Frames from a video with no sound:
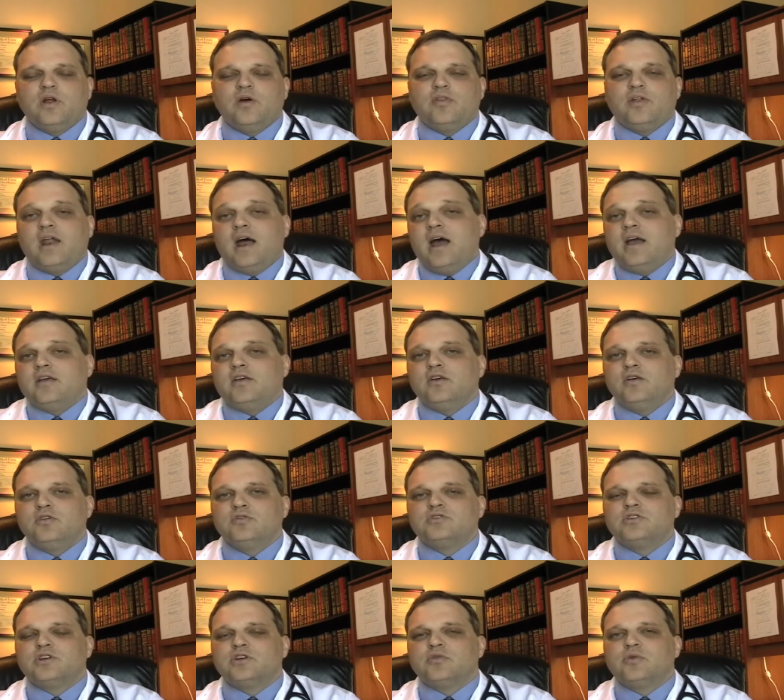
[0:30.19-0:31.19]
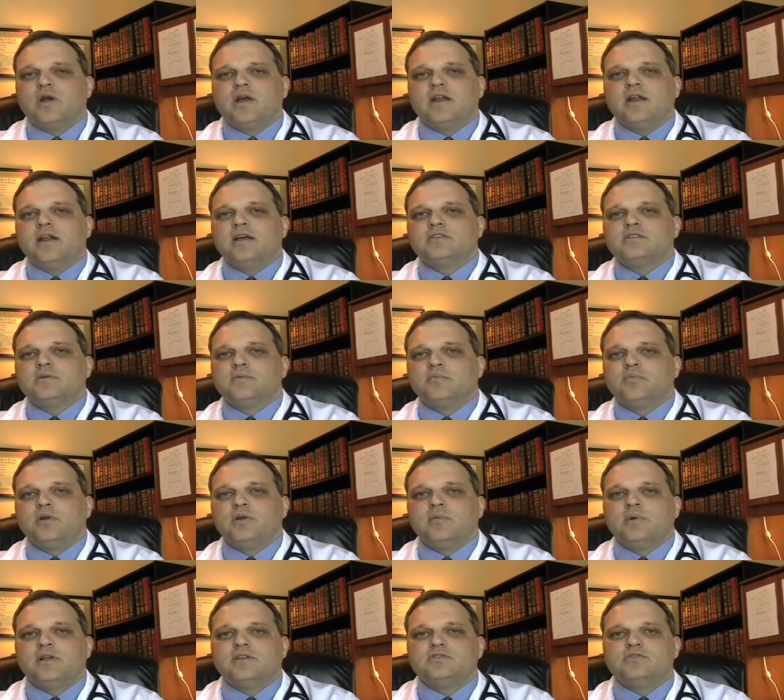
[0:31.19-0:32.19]
that I used and created as a
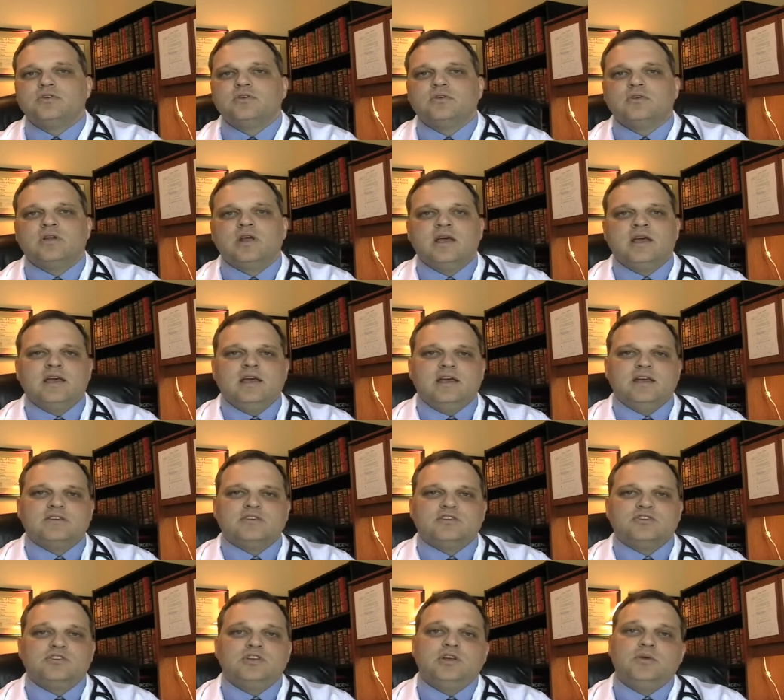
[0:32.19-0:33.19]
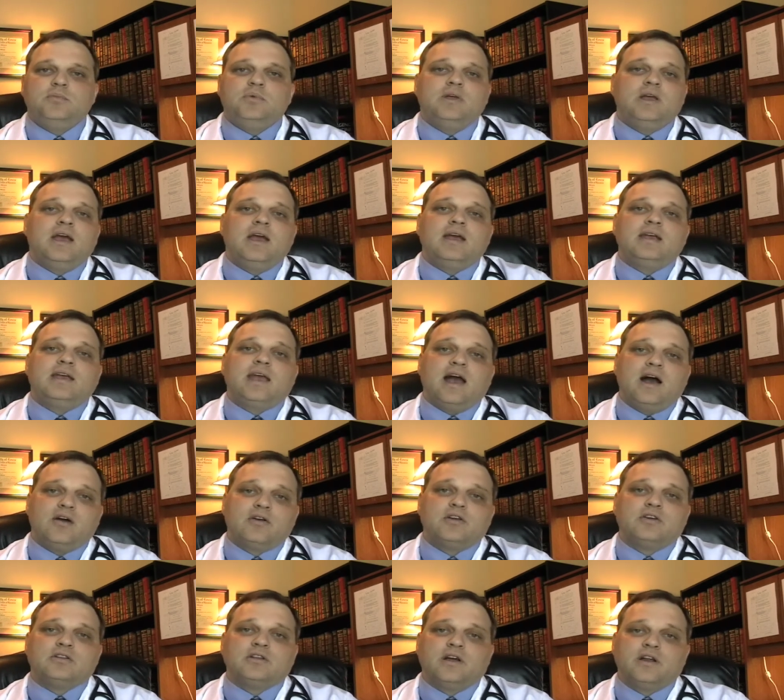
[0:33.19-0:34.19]
pre-med student is a GPA
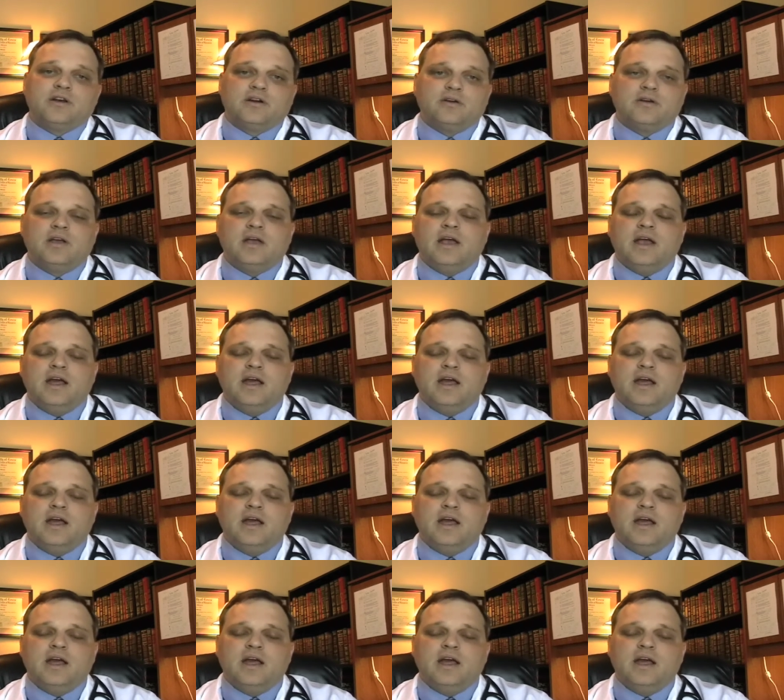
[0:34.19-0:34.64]
calculator,